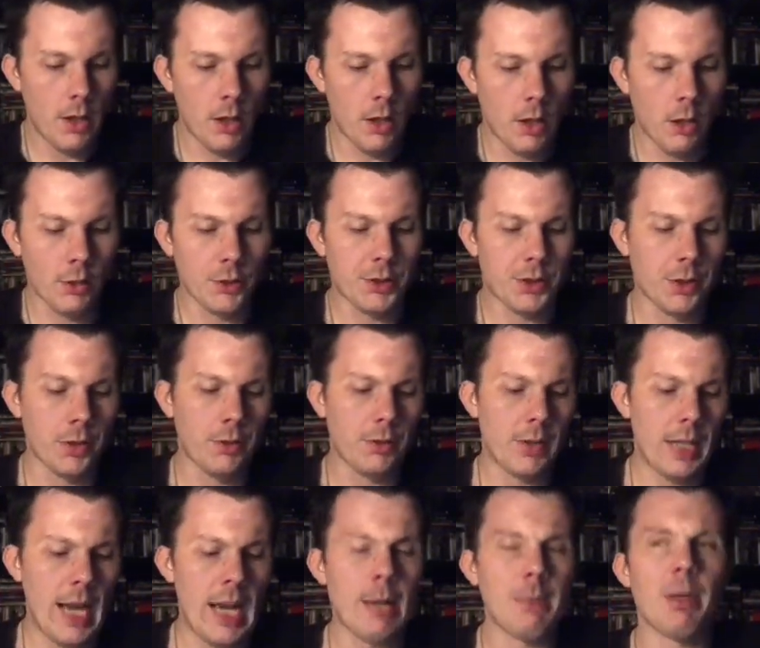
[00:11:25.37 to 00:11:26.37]
Also,
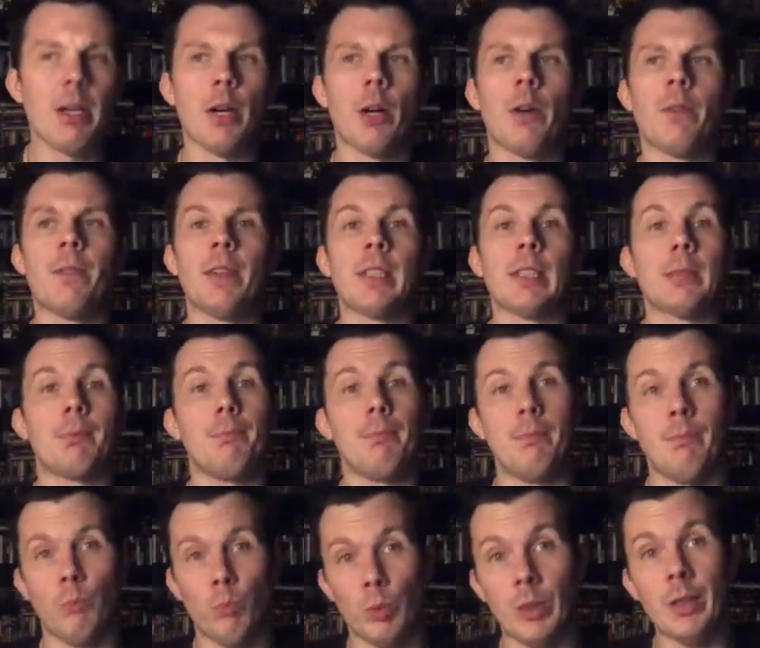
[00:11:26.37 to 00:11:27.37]
Amy Irving's
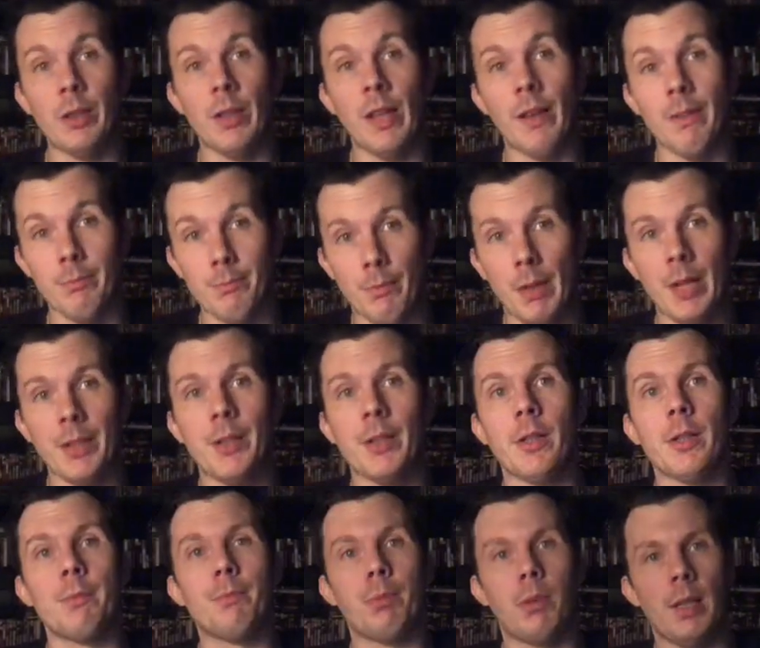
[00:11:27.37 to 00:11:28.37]
real life
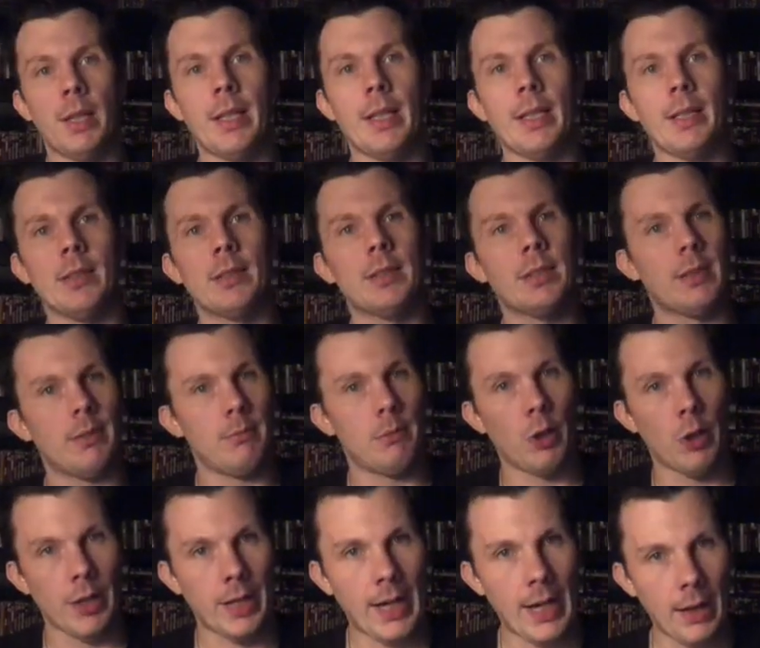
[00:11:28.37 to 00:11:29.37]
mother plays
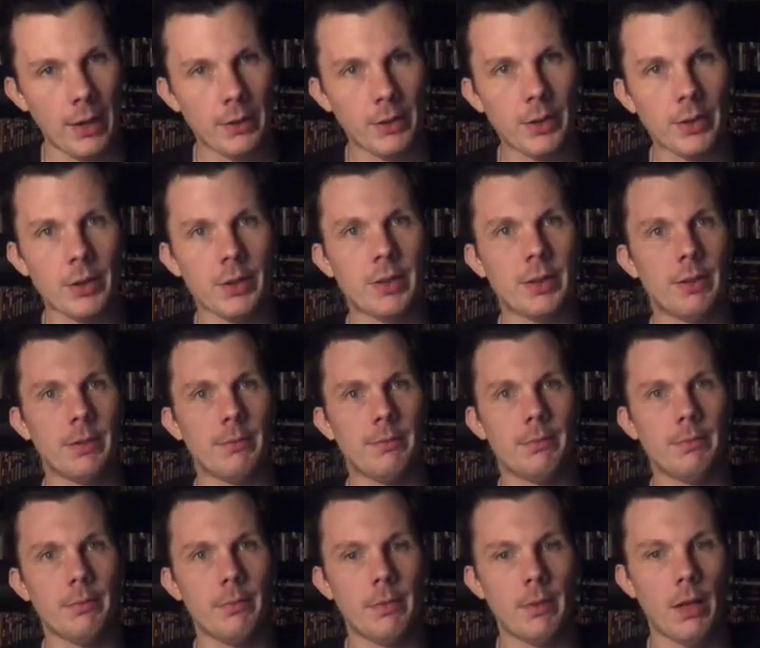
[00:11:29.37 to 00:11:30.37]
her character's
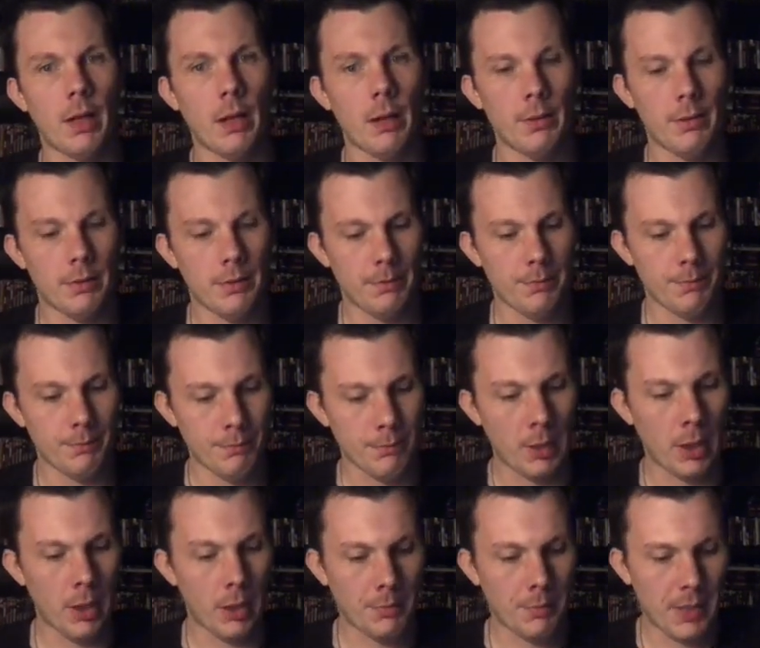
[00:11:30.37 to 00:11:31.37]
uh,
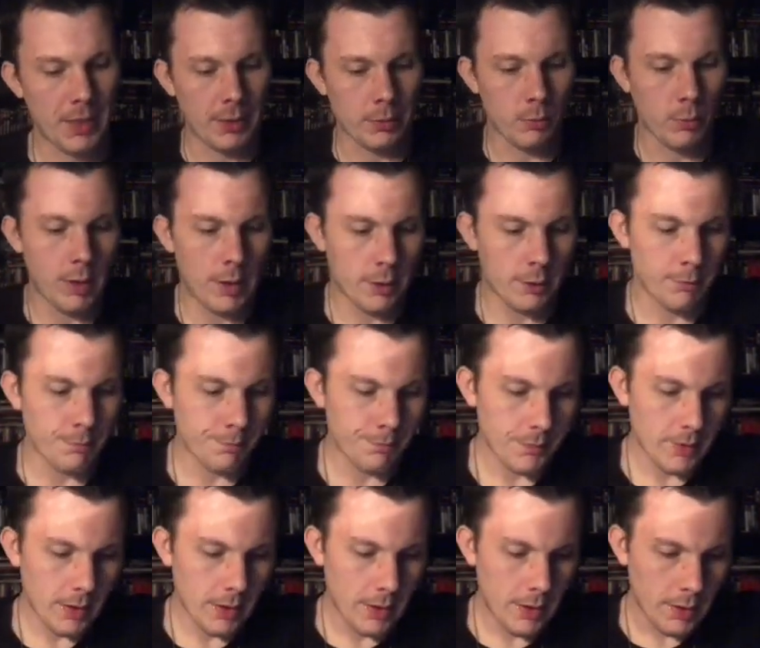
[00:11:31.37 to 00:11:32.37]
mom as well.
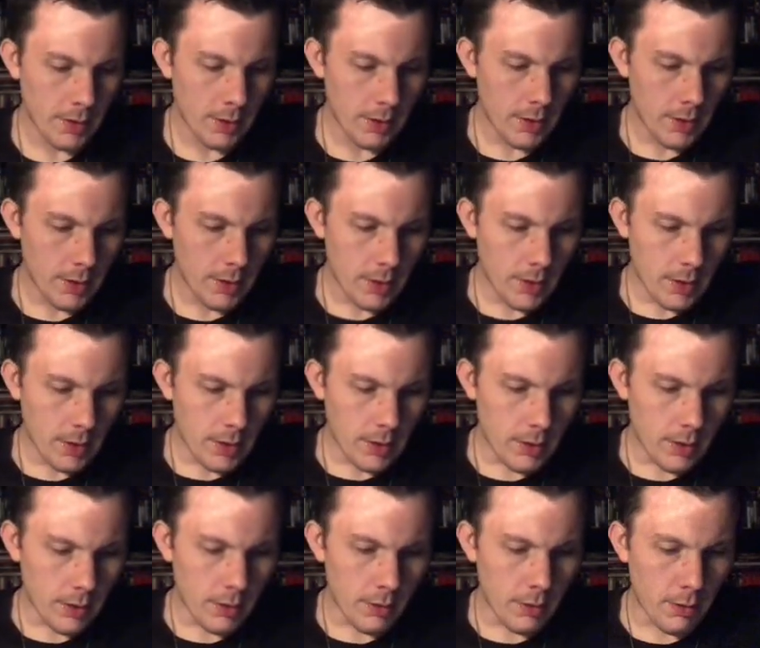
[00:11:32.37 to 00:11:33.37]

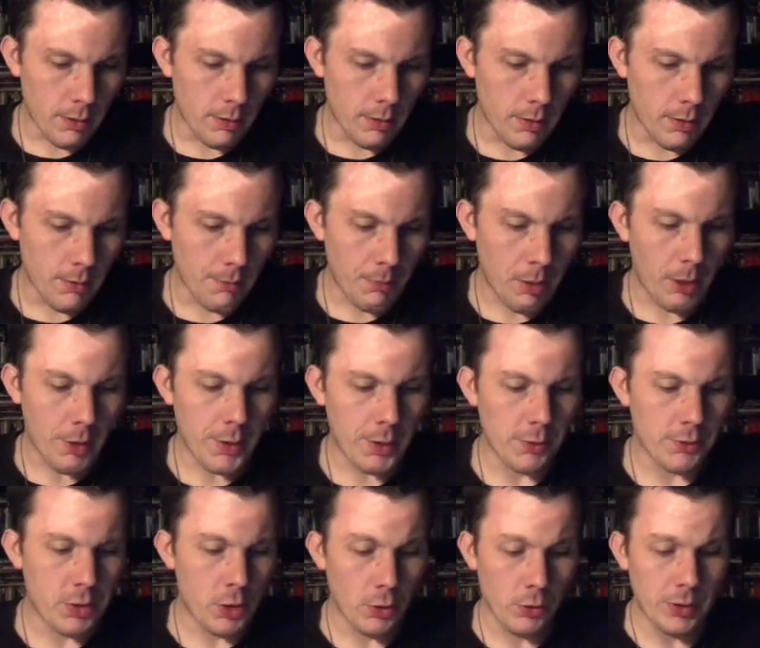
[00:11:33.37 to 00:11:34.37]
Uh, uh Mario
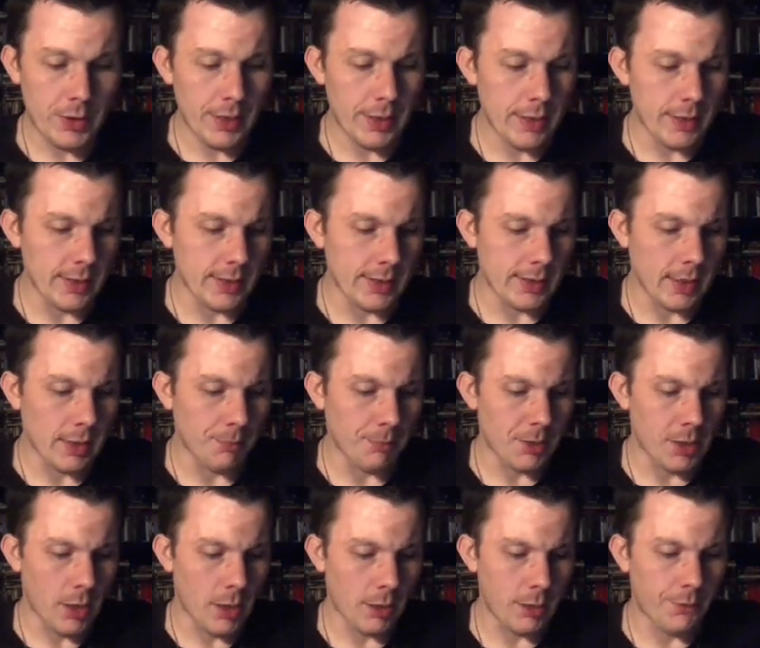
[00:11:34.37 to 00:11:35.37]
Tosi did the
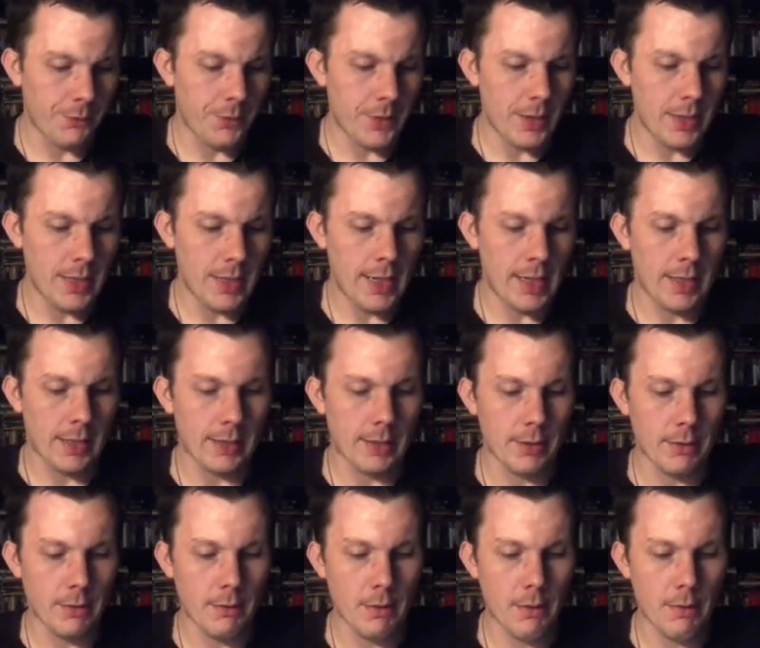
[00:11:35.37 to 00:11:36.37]
cinematography, and
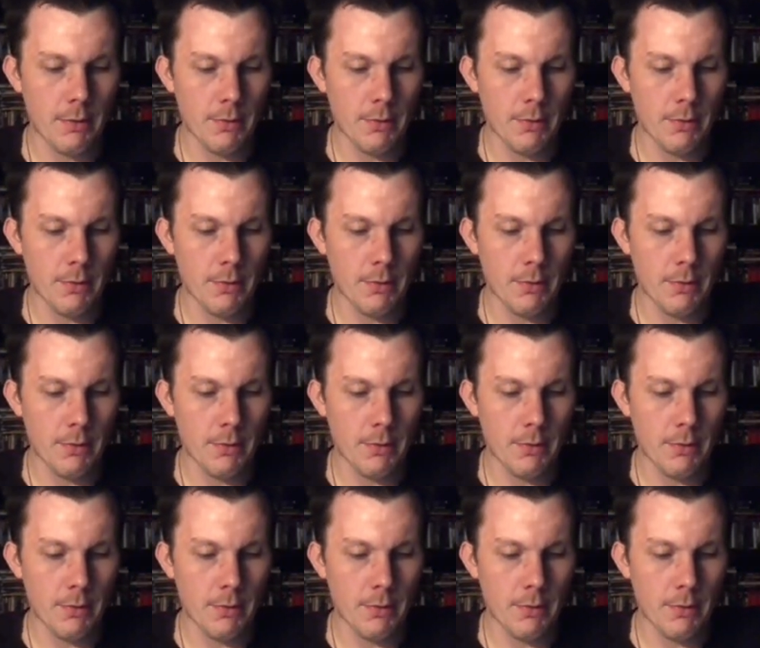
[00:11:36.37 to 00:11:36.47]
uh,